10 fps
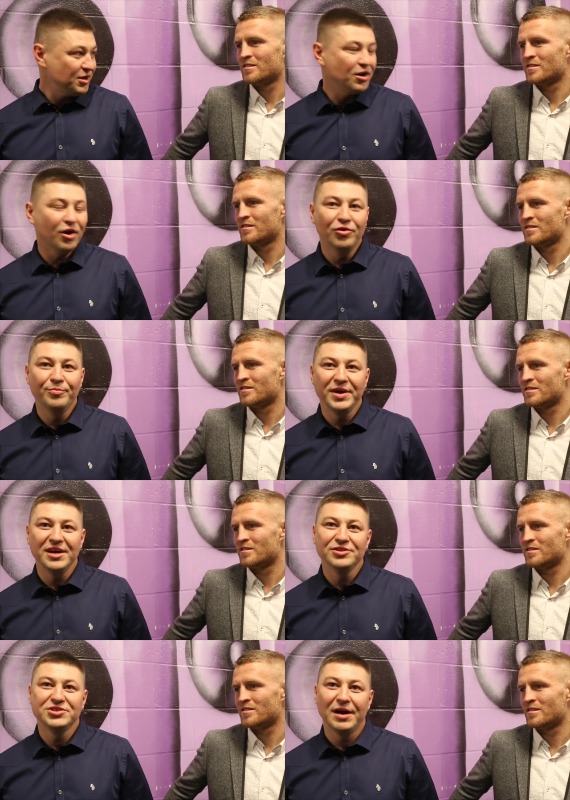Speaker 1: got an
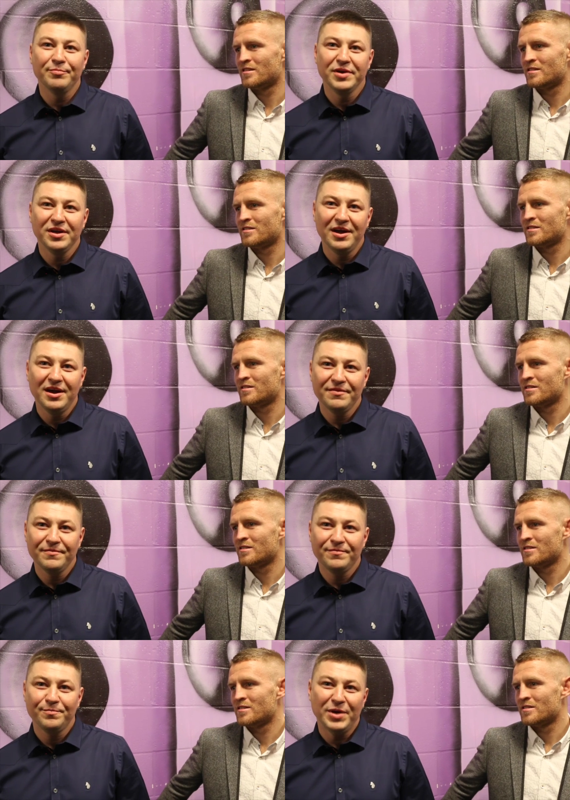unbeaten champion here,
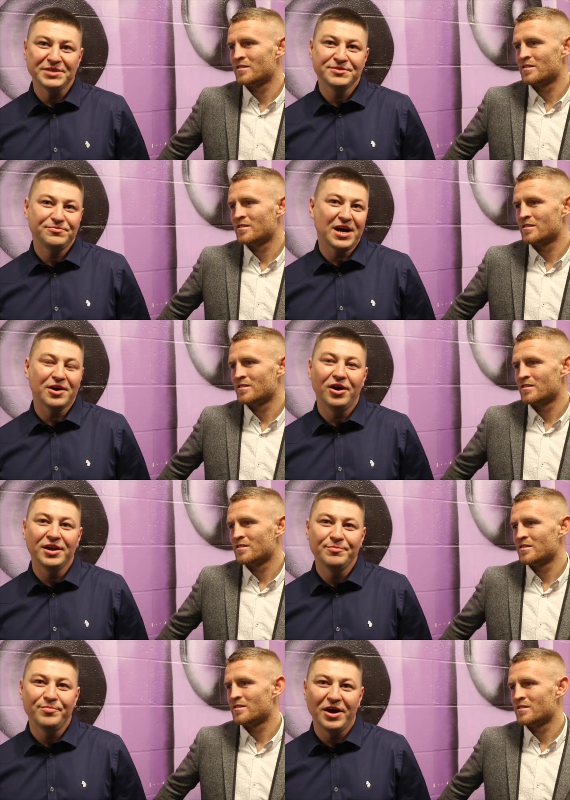best
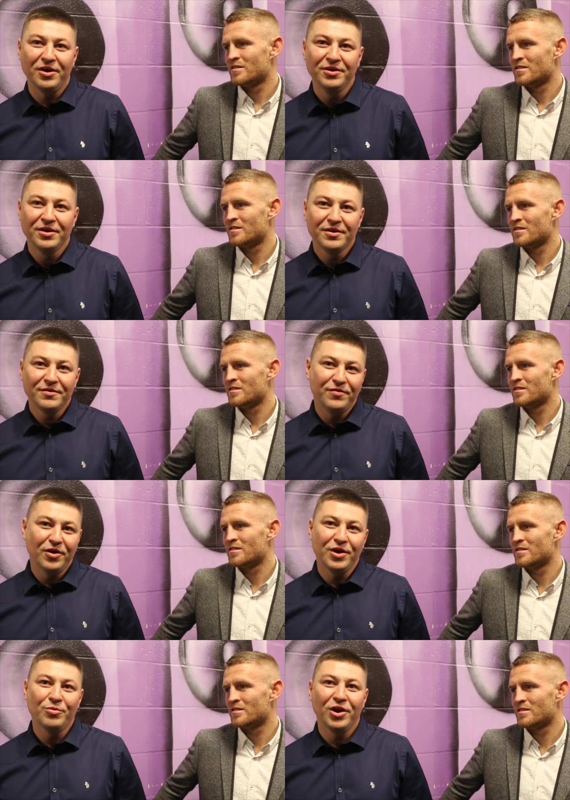record in Britain,
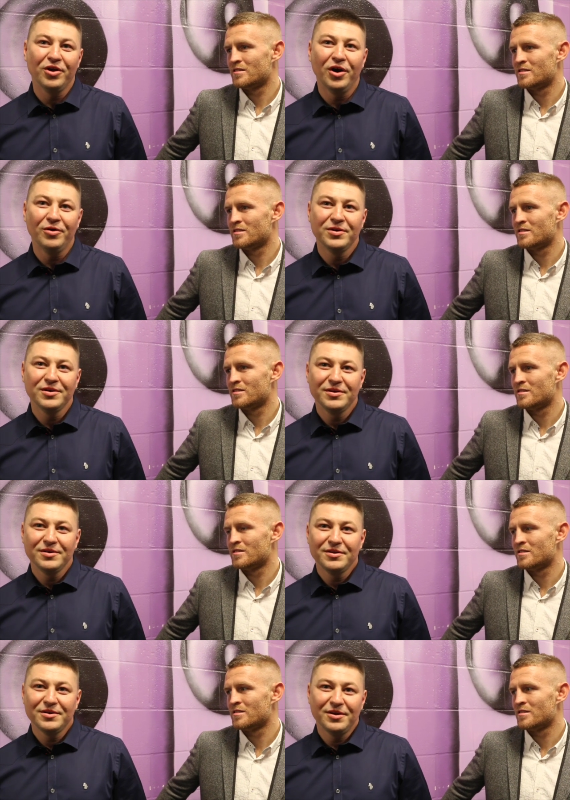thirty-one and oh,
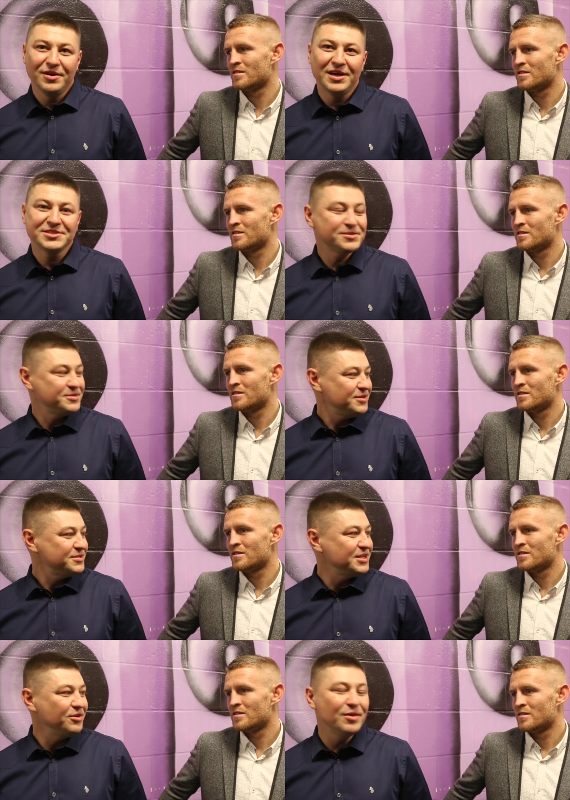and let's
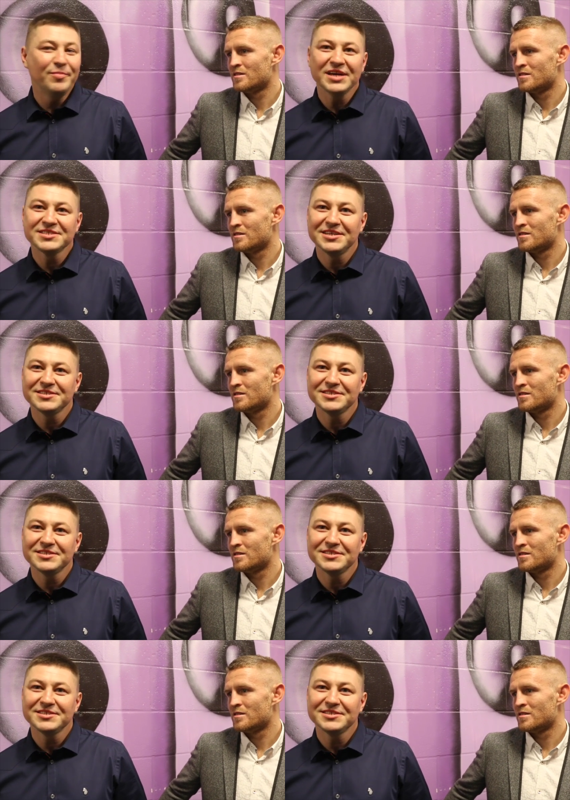see who the best